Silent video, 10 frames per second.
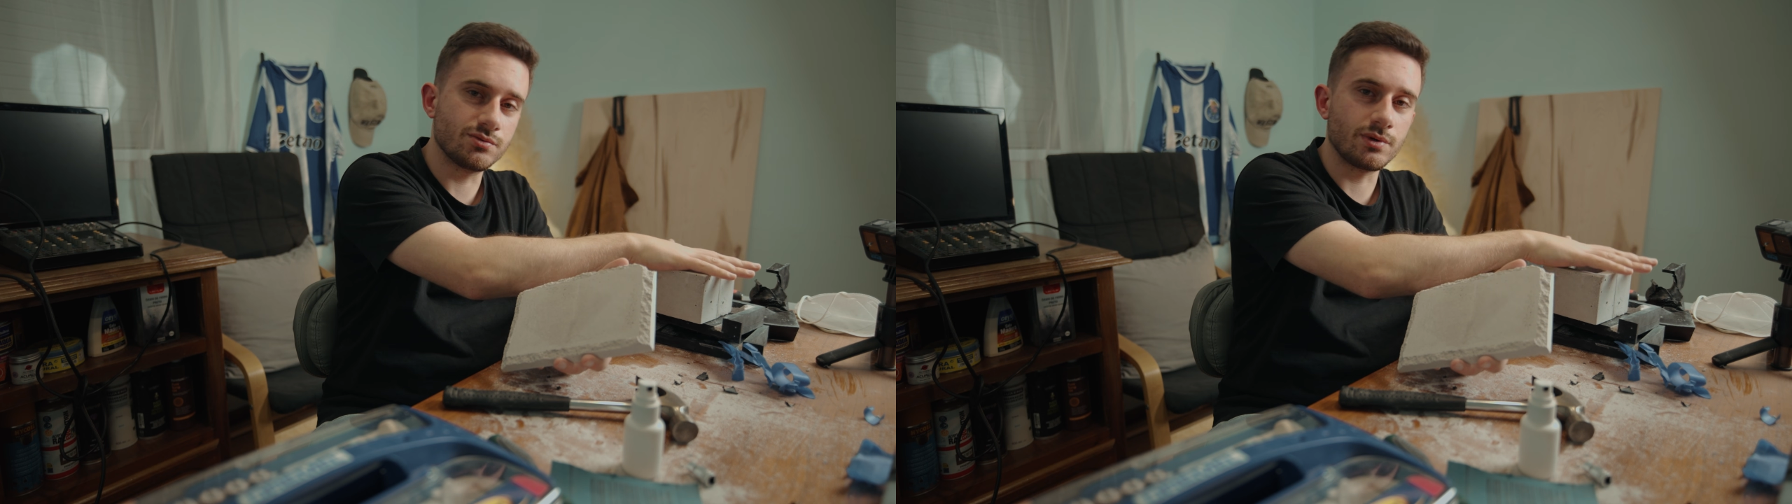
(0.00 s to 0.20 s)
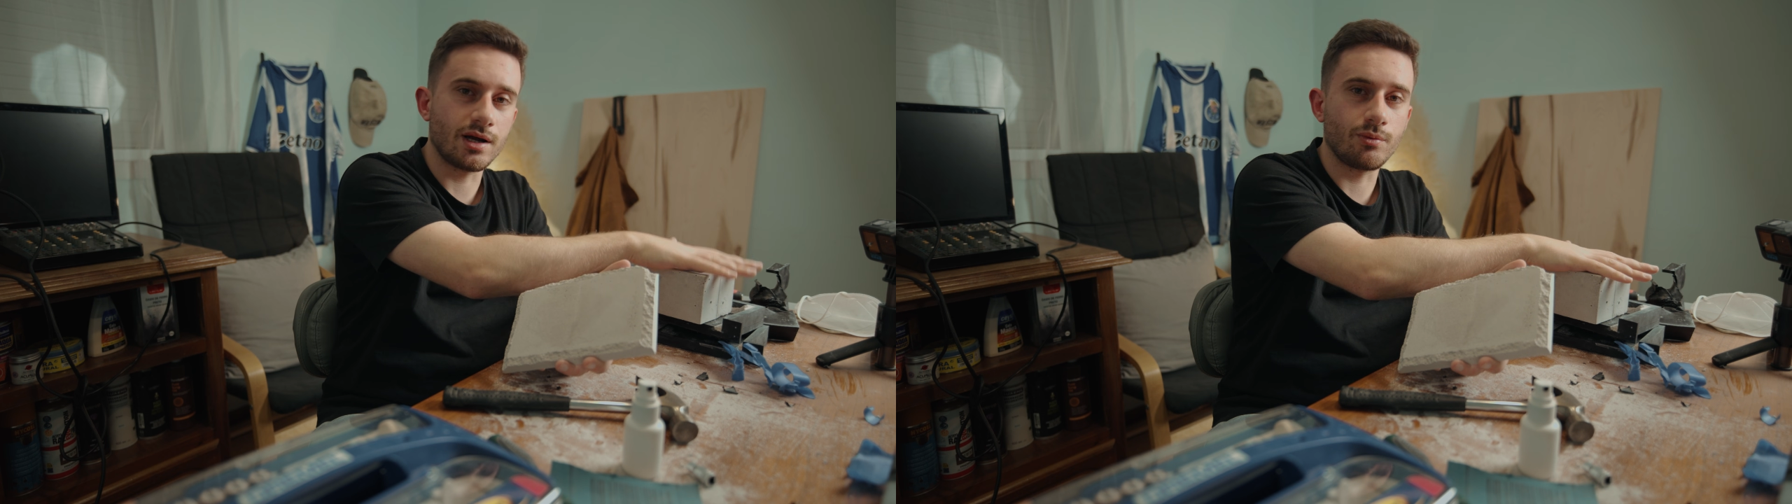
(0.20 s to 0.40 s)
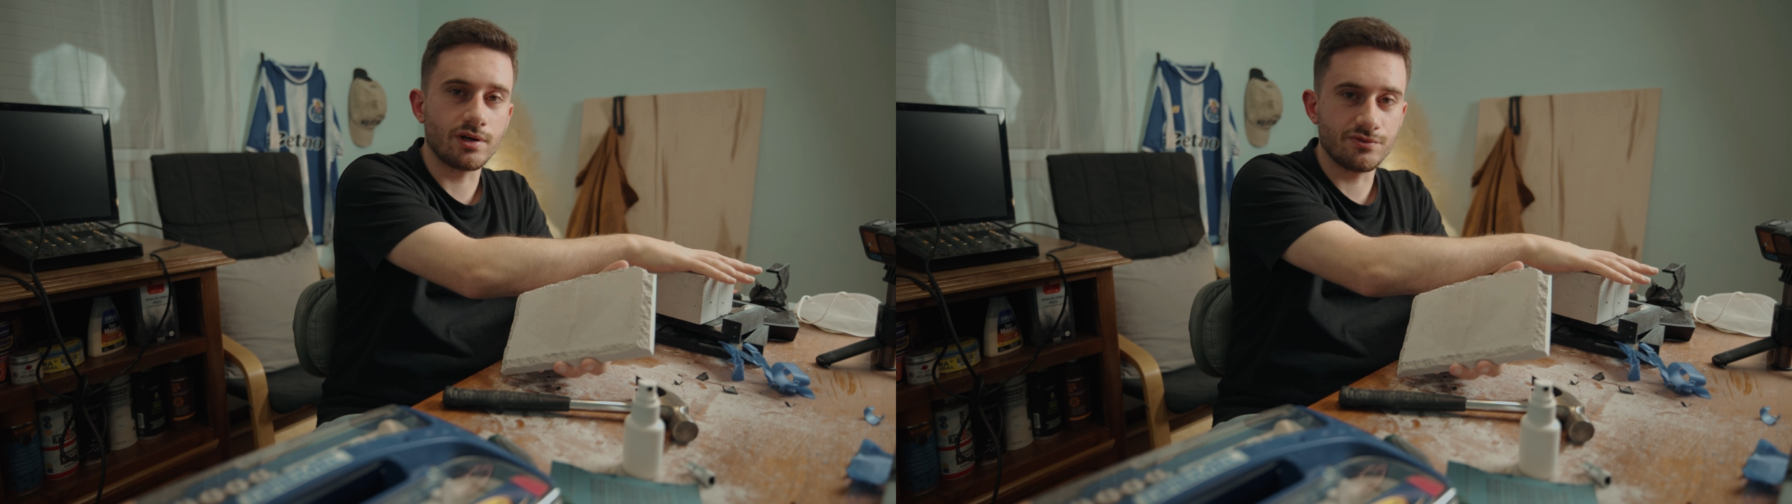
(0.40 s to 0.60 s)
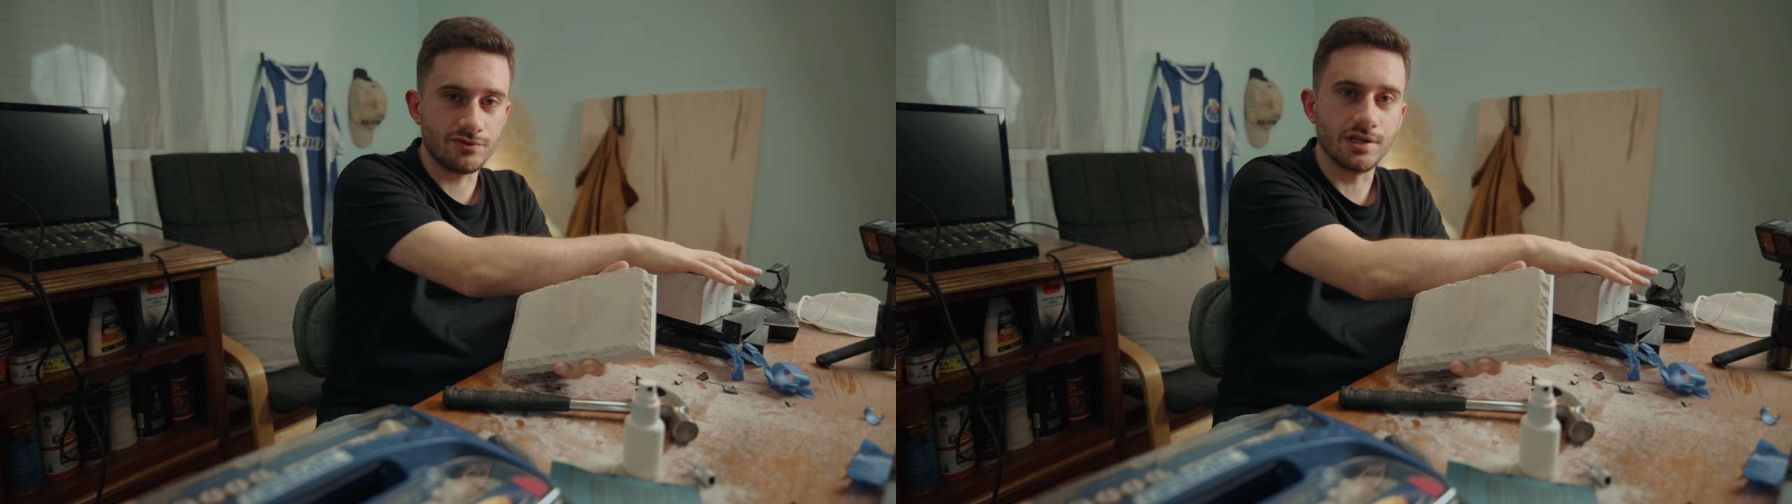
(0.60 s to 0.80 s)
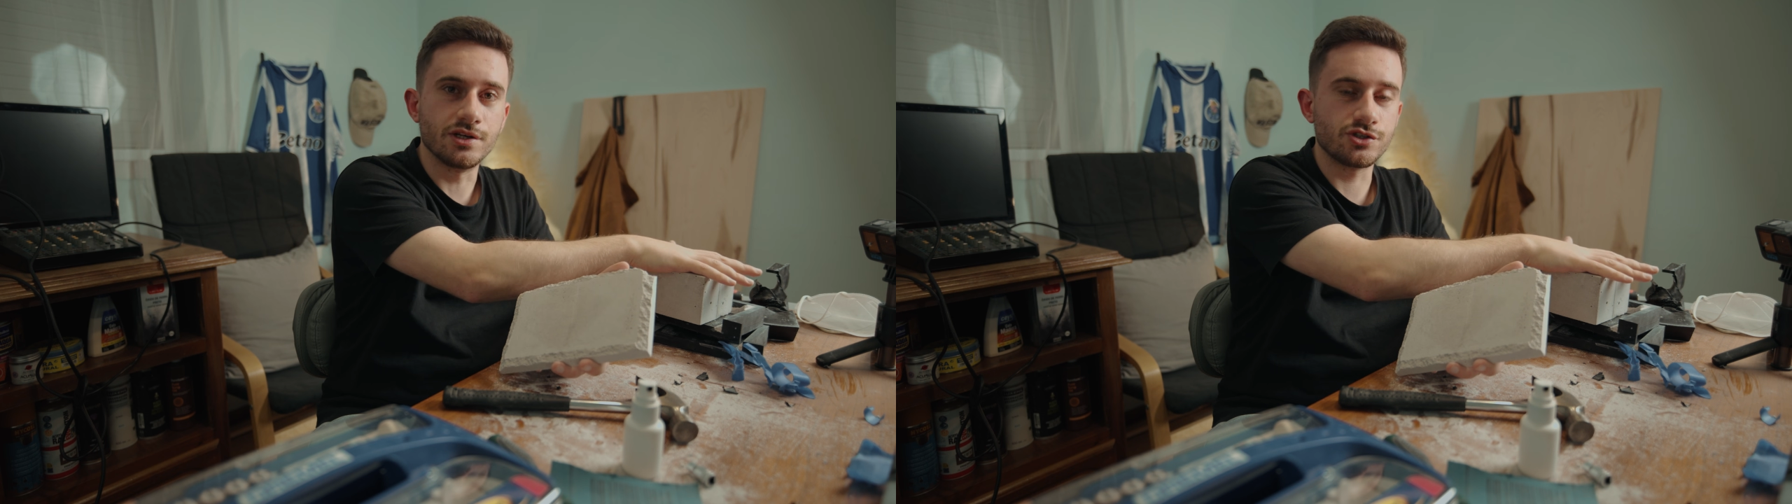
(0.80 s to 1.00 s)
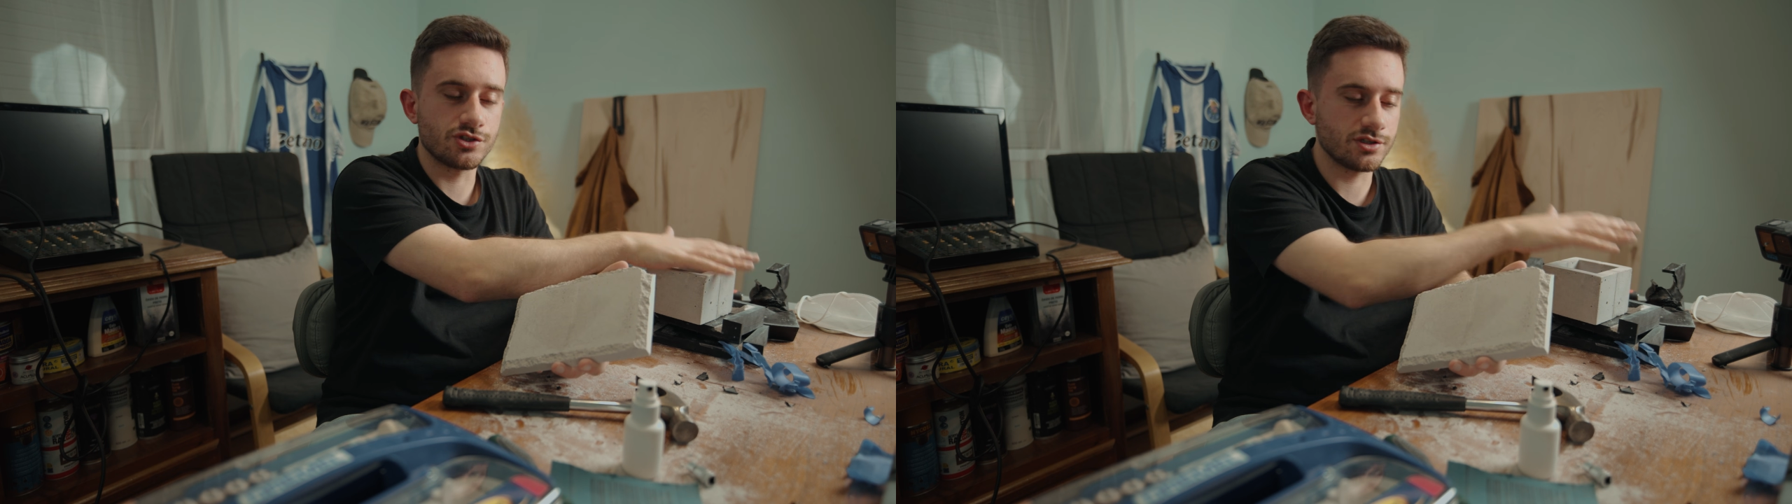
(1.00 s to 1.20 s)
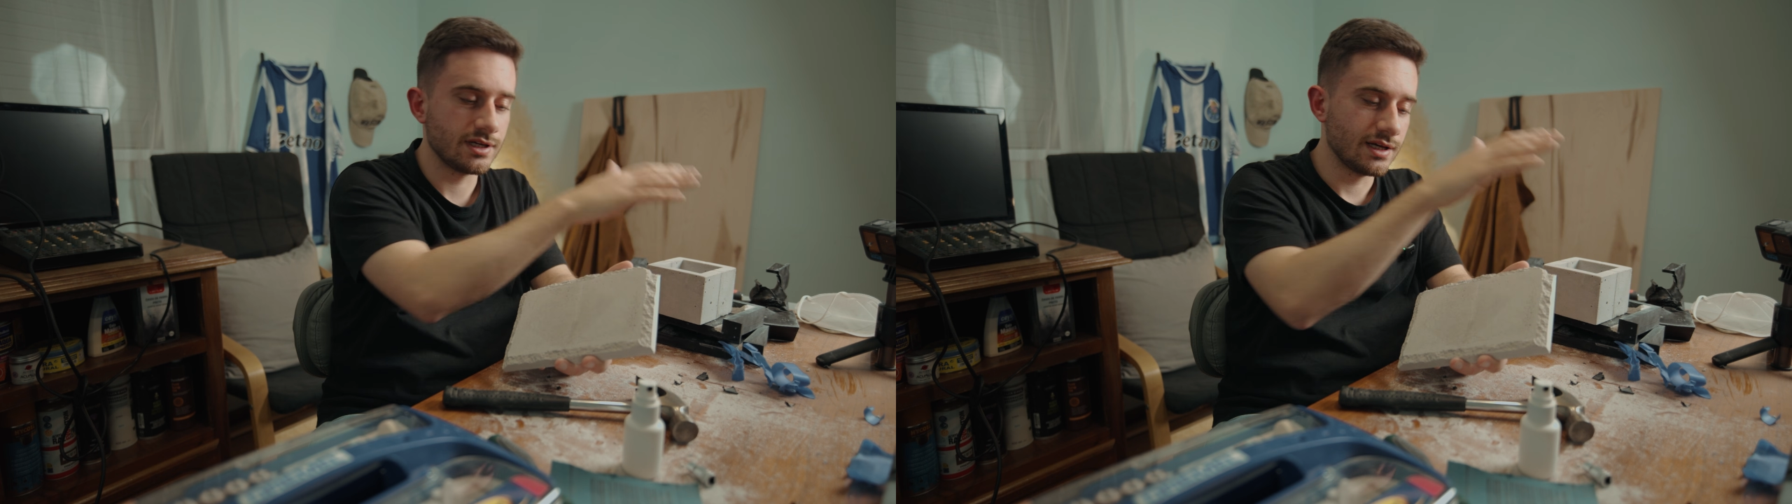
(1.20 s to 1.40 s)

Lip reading: what I want to finish.